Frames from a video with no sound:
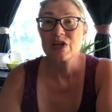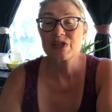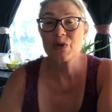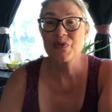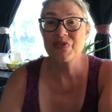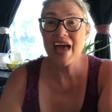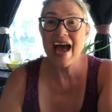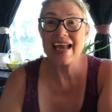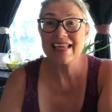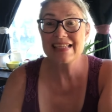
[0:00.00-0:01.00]
So
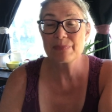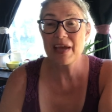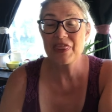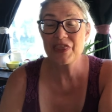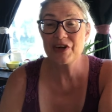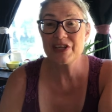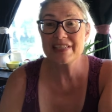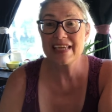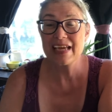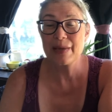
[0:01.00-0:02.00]
that is my third
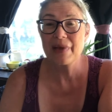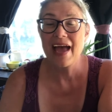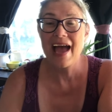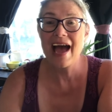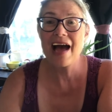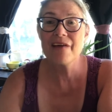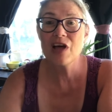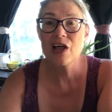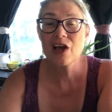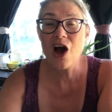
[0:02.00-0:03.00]
tip. Have
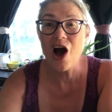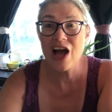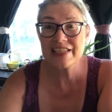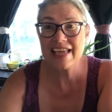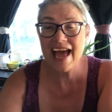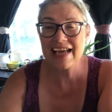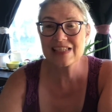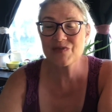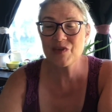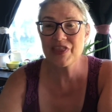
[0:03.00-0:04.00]

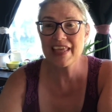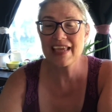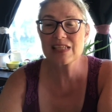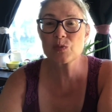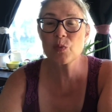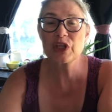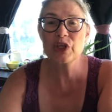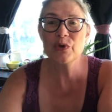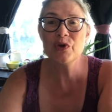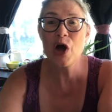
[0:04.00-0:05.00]
contacts for things where
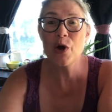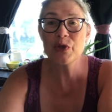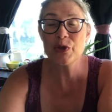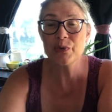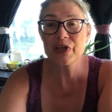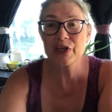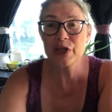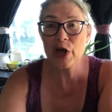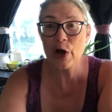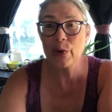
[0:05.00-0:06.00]
you know you can
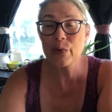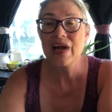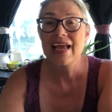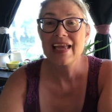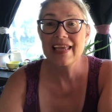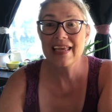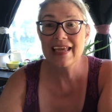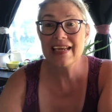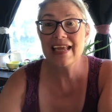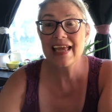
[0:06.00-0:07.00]
go
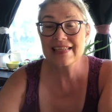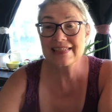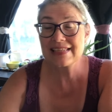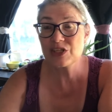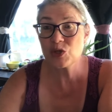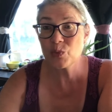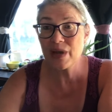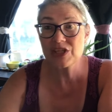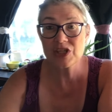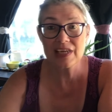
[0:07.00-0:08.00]
in a
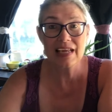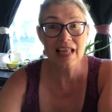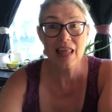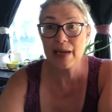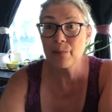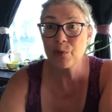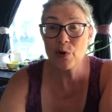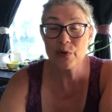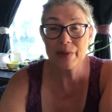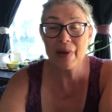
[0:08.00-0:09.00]
situation like a
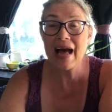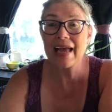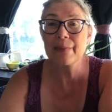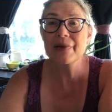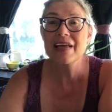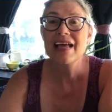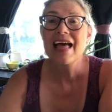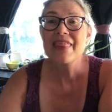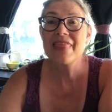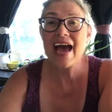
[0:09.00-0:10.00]
broken pipe
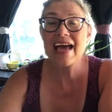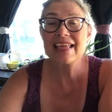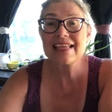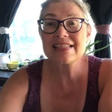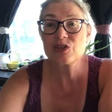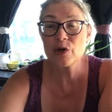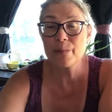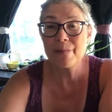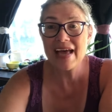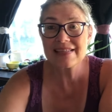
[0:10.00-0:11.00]
that is your
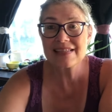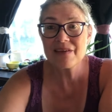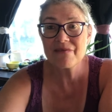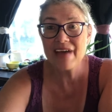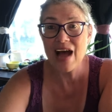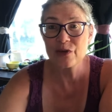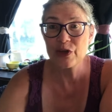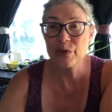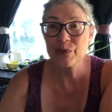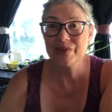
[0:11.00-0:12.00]
best
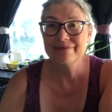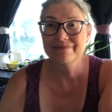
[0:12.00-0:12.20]
value.